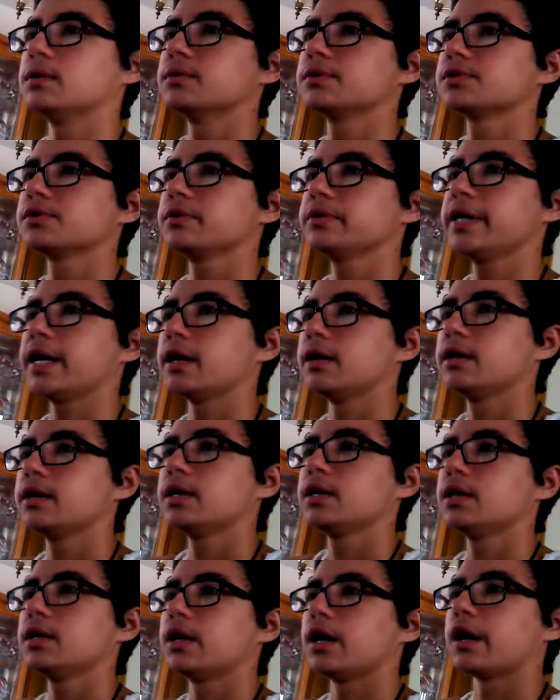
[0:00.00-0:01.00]
So yeah.
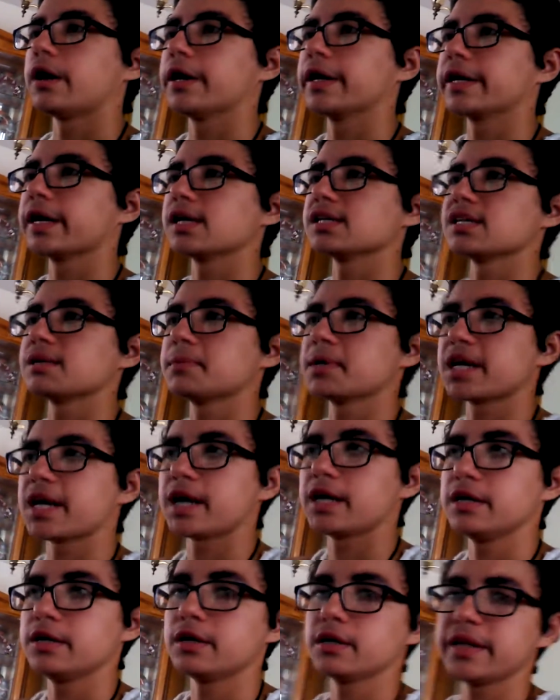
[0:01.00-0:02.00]
Alright guys, I'm going to get
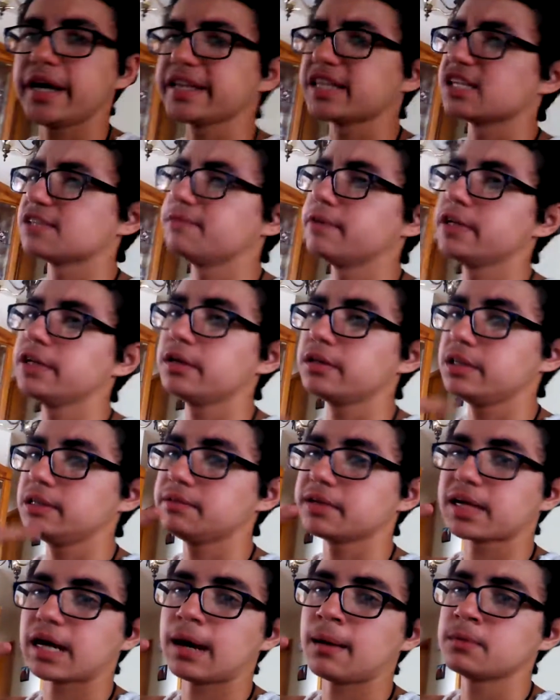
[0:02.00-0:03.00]
out of here. Like this video,
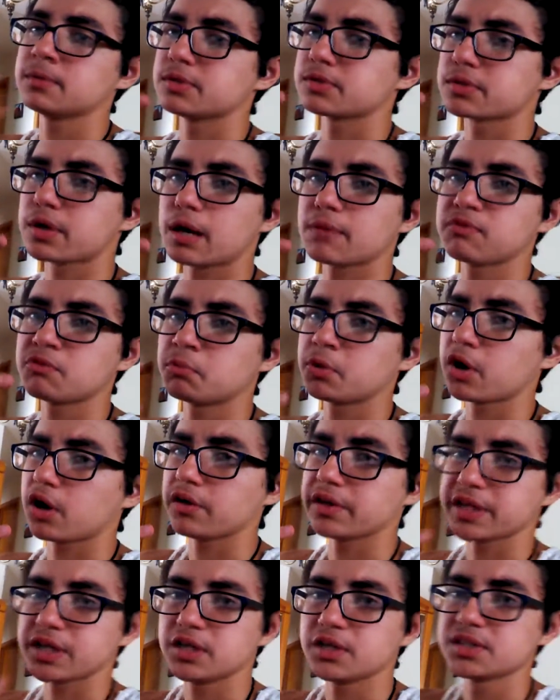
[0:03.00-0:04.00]
leave a comment, subscribe for more,
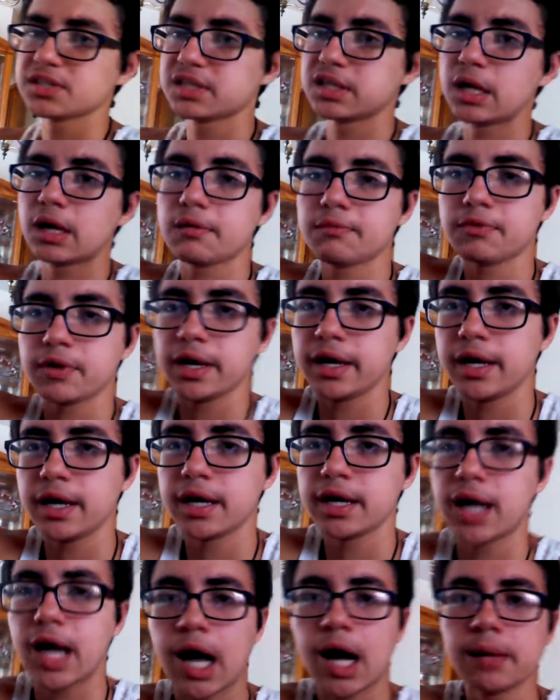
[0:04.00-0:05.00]
all that good stuff,
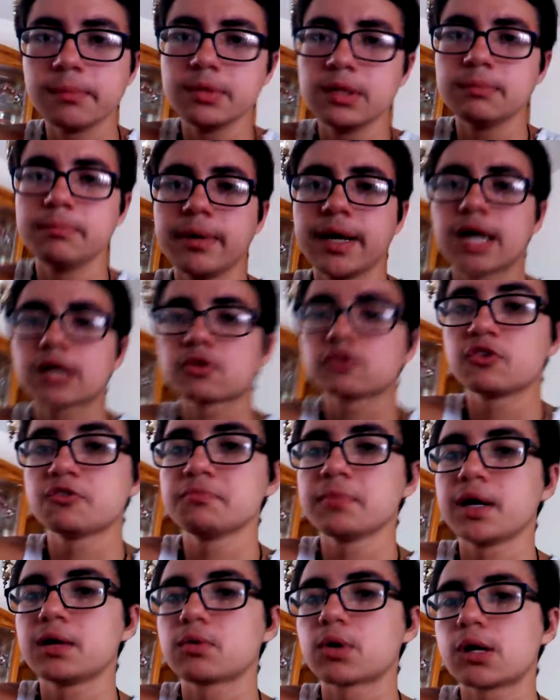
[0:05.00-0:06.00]
and I'll be back
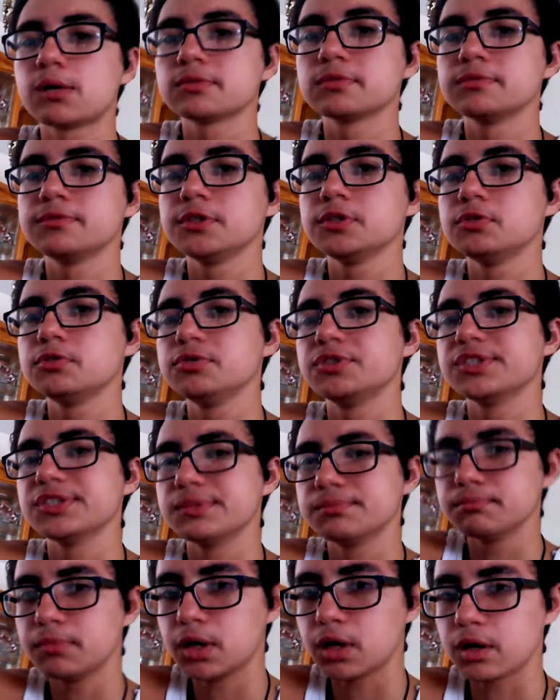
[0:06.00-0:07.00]
with my Raw review
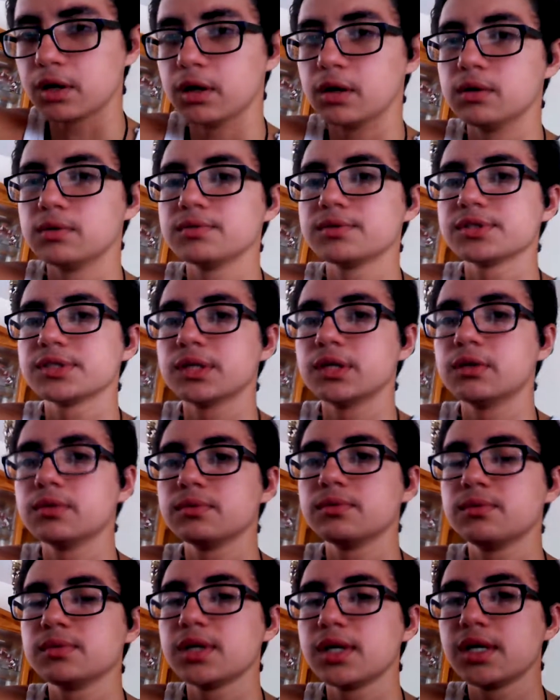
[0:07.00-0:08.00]
tomorrow.
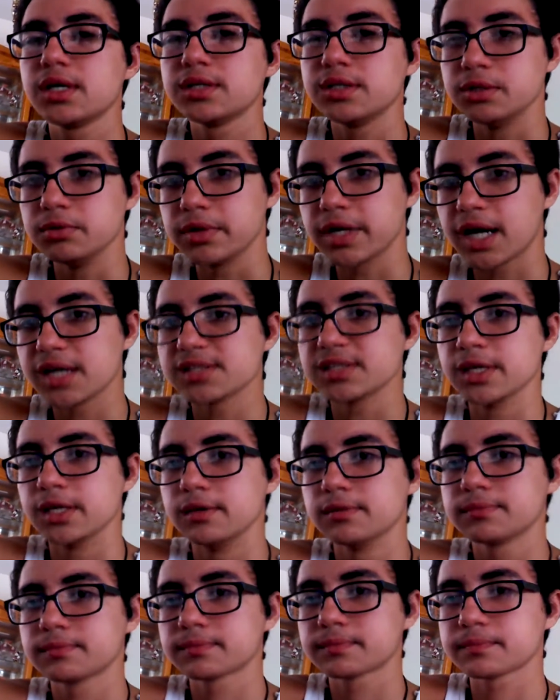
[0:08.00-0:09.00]
So, see you guys then.